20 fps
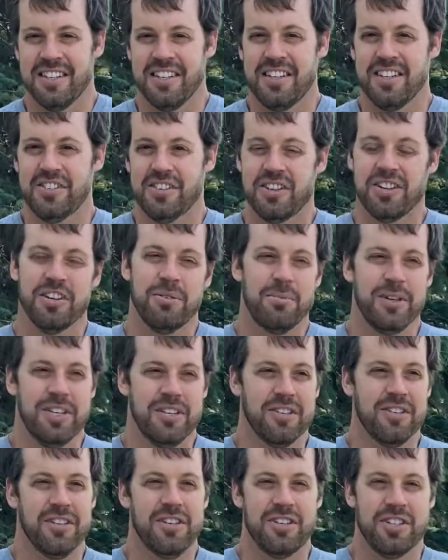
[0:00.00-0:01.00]
you could be
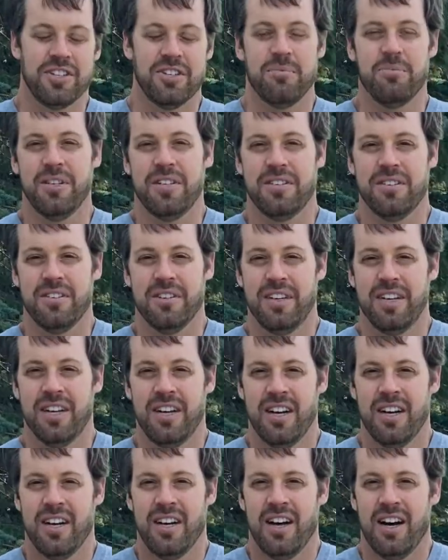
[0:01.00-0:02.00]
doing, should be doing,
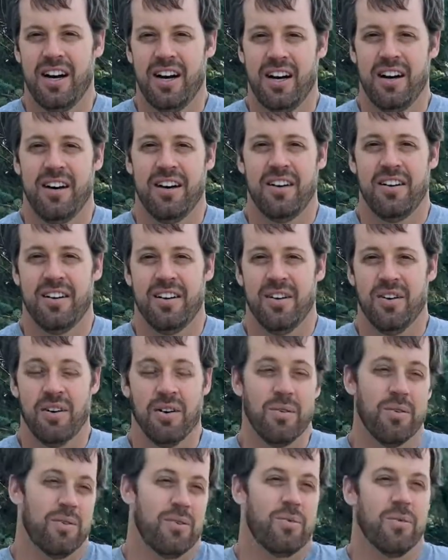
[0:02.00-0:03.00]
or
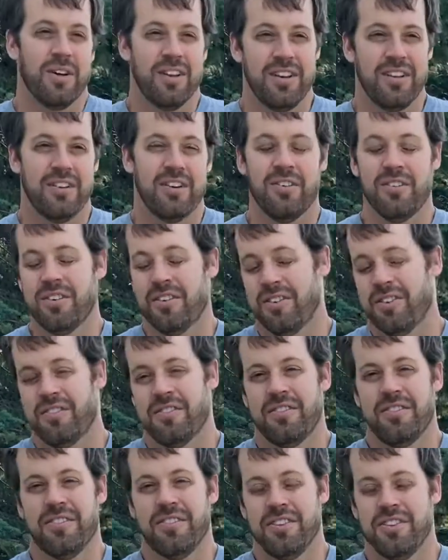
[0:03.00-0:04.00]
whether you don't know if
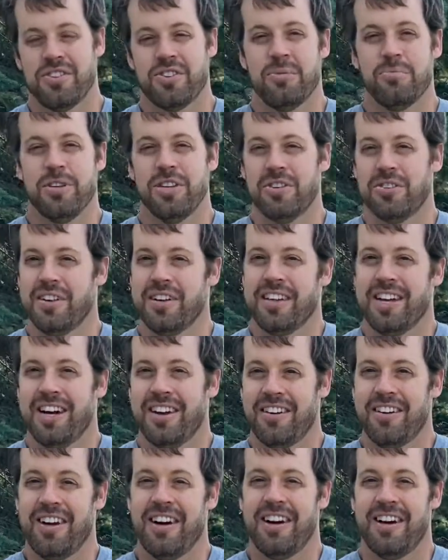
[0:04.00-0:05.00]
you should be doing that
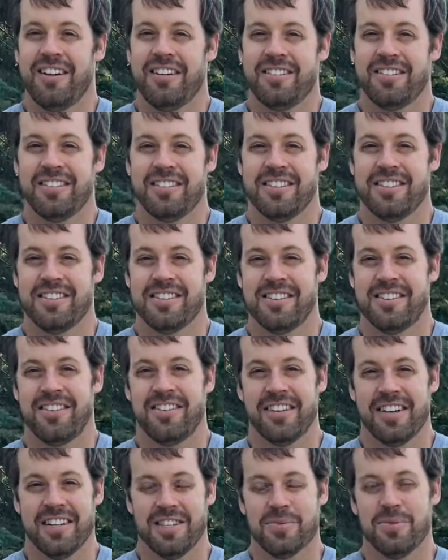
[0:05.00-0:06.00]
or not. So
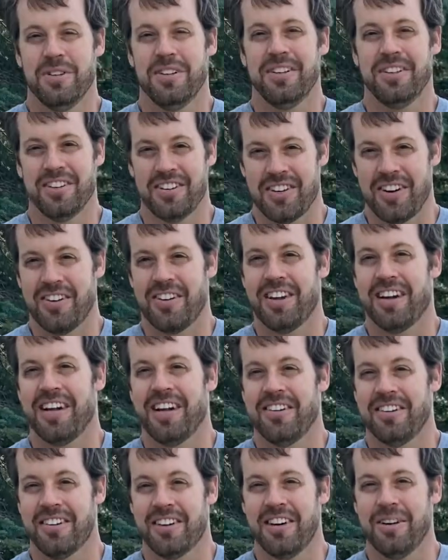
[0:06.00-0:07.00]
that's when Charlie and
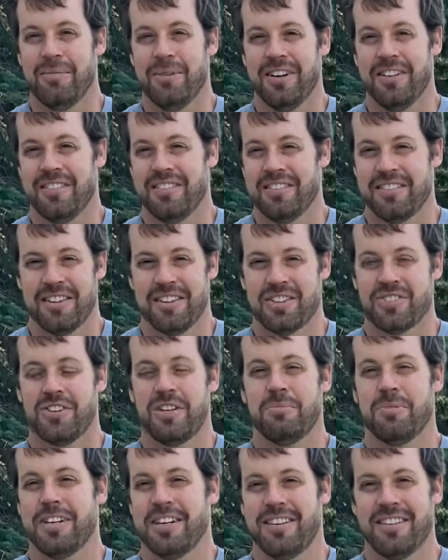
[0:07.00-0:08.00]
Alan come in
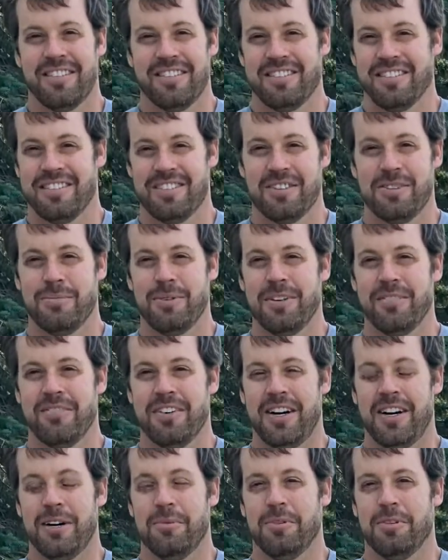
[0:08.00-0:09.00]
extremely
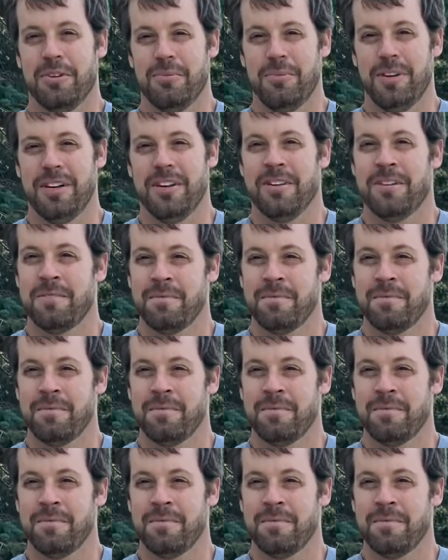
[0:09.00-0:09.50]
invaluable to me.